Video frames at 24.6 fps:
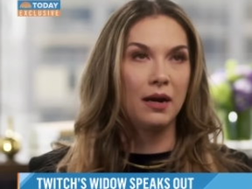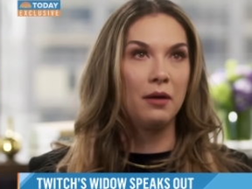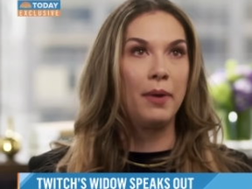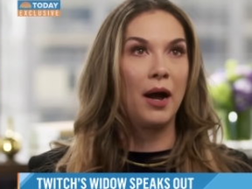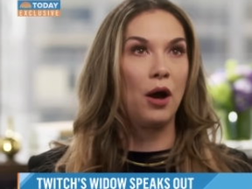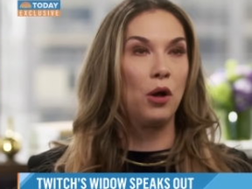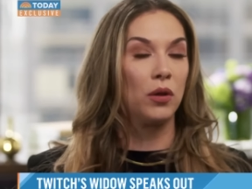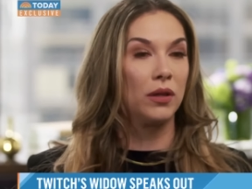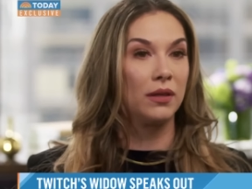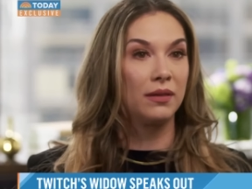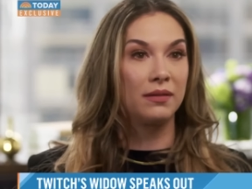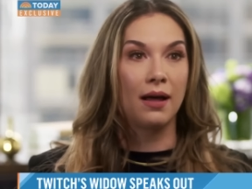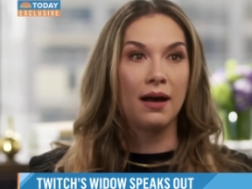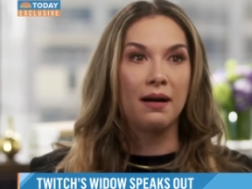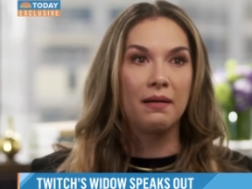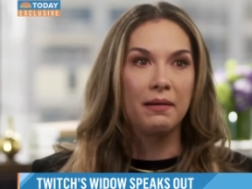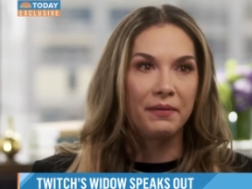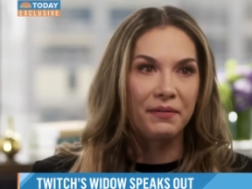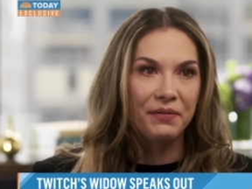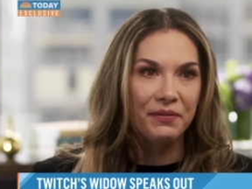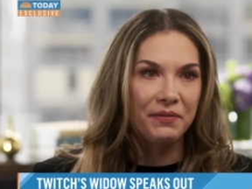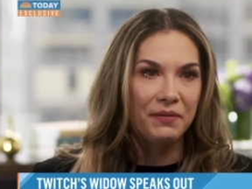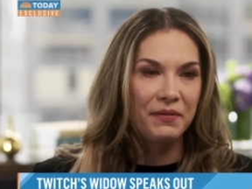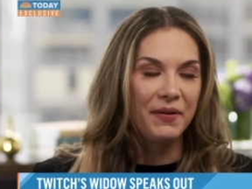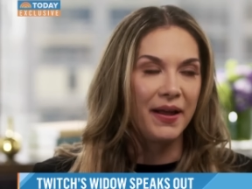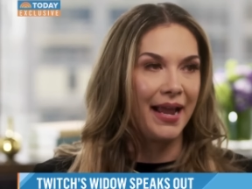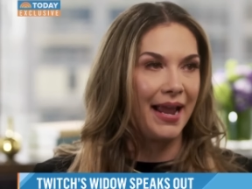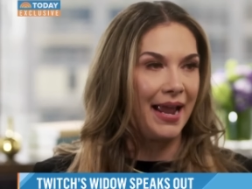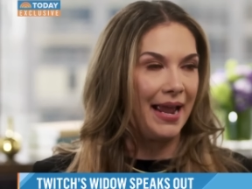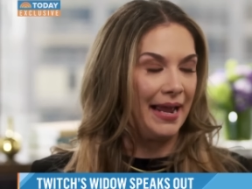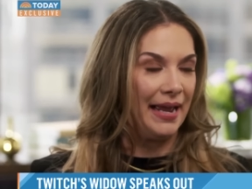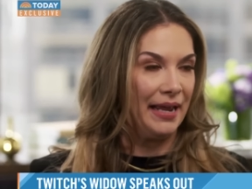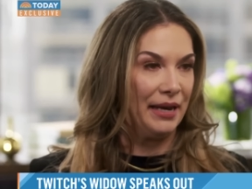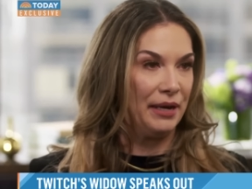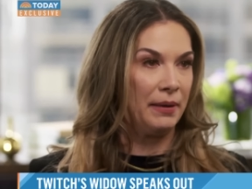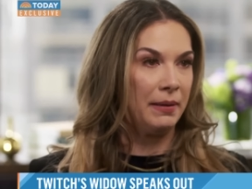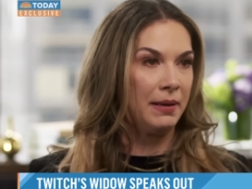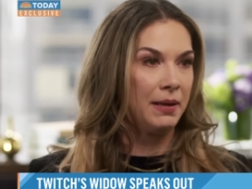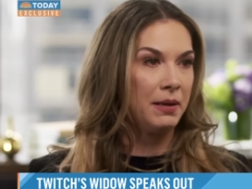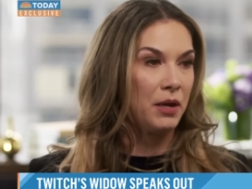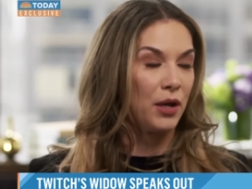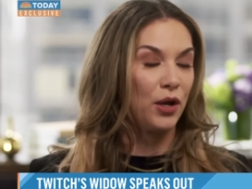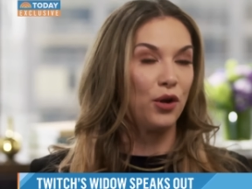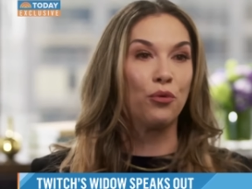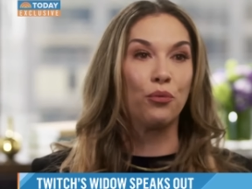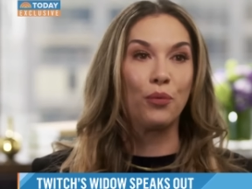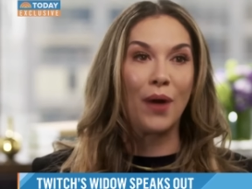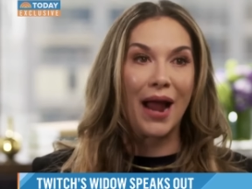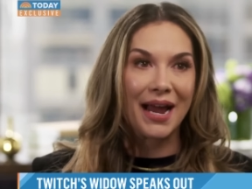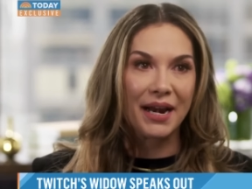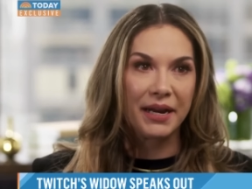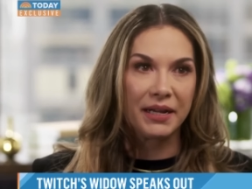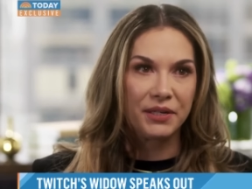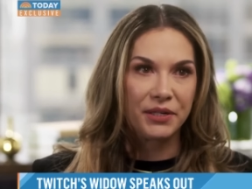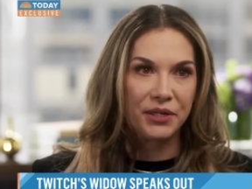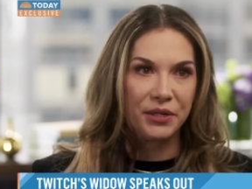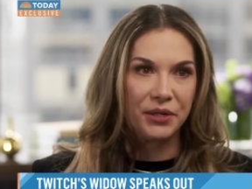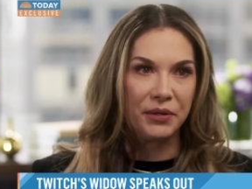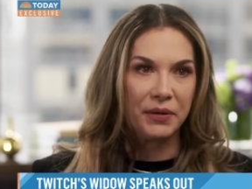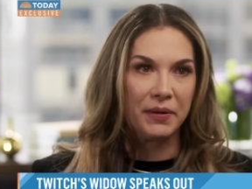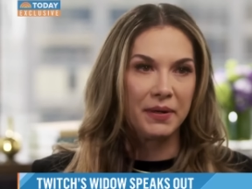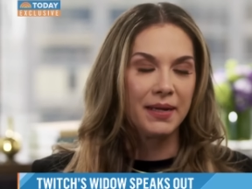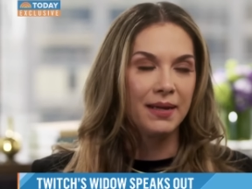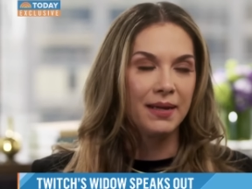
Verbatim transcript: about love and gratitude.